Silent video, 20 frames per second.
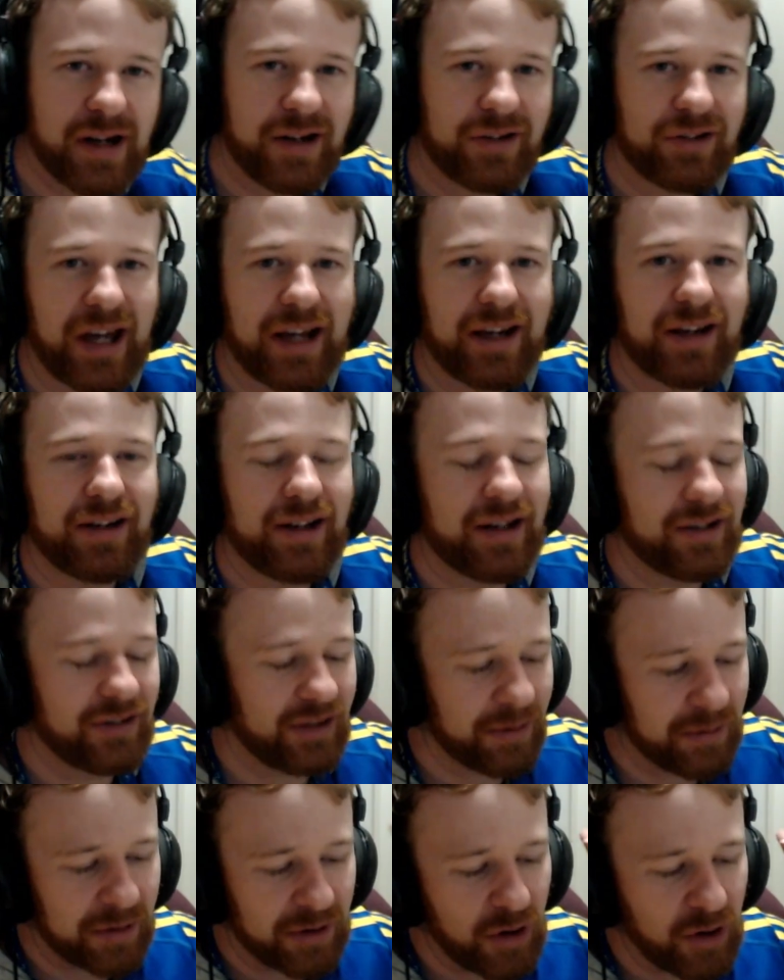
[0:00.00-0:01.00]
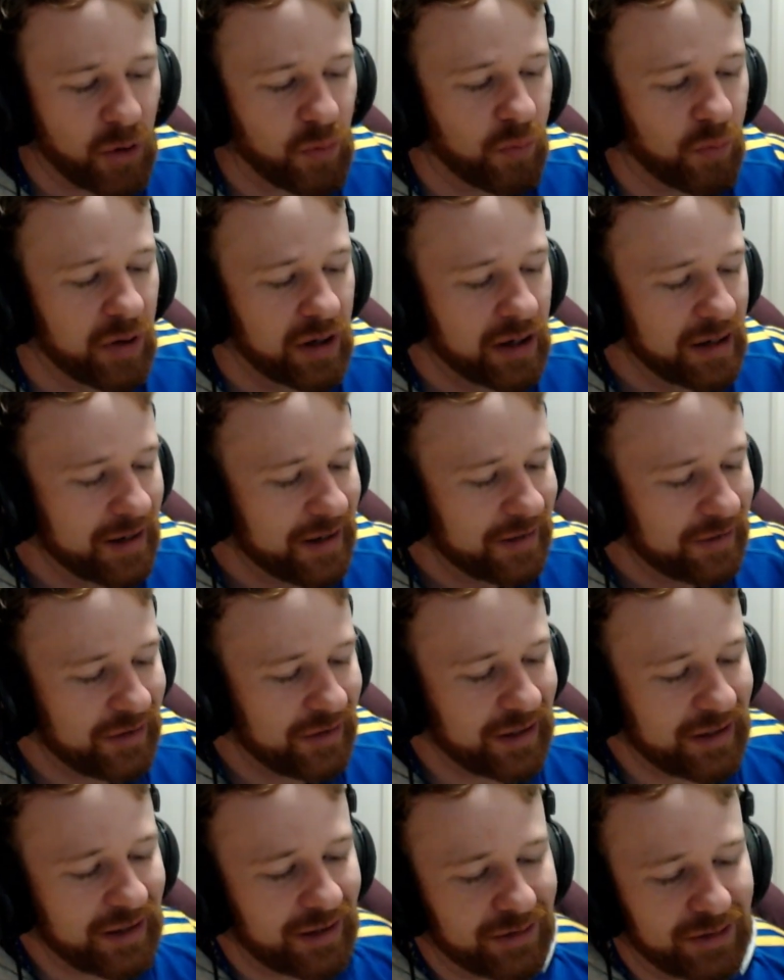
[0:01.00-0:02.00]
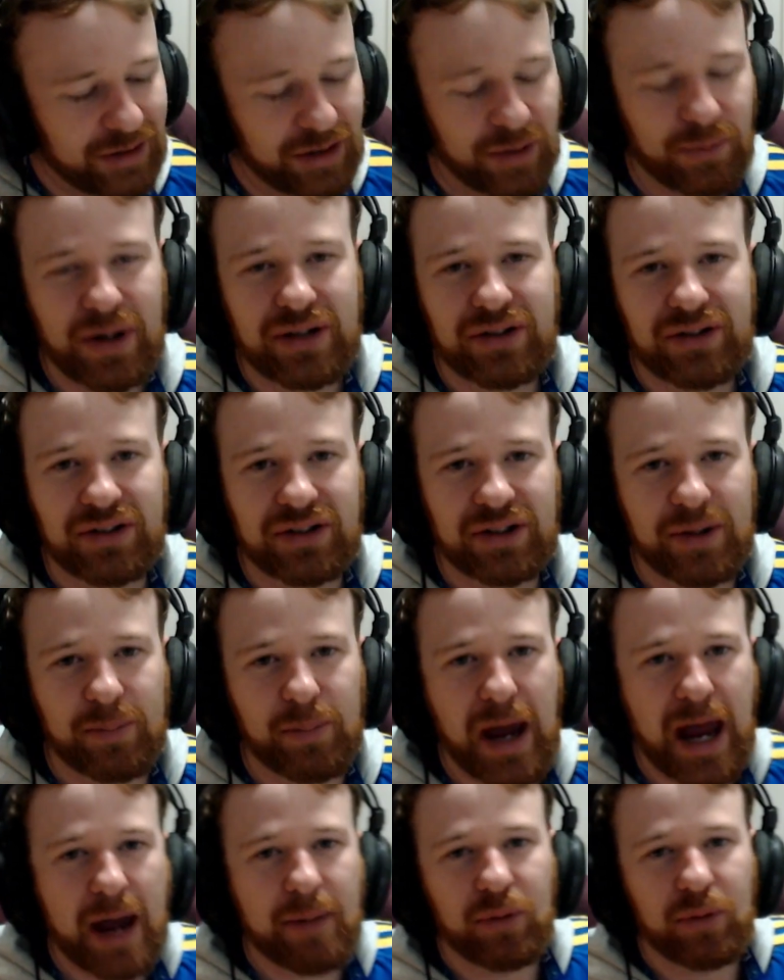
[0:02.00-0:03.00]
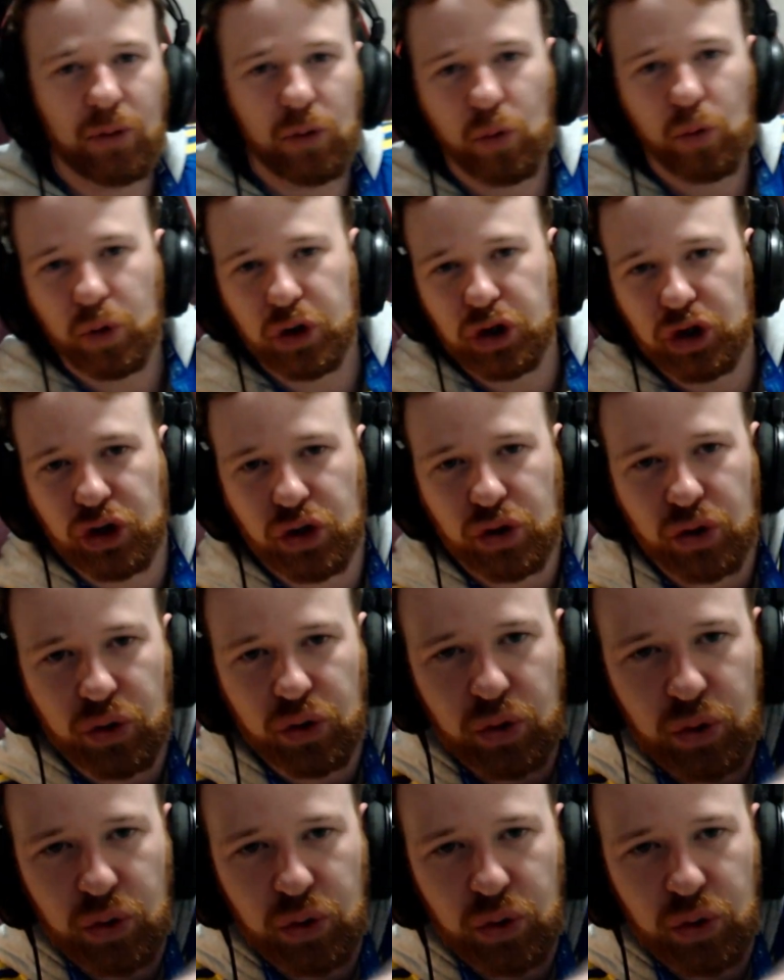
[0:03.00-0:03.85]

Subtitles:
Take it easy. I'm going to go dig into the rest of this kebab. Whoosh.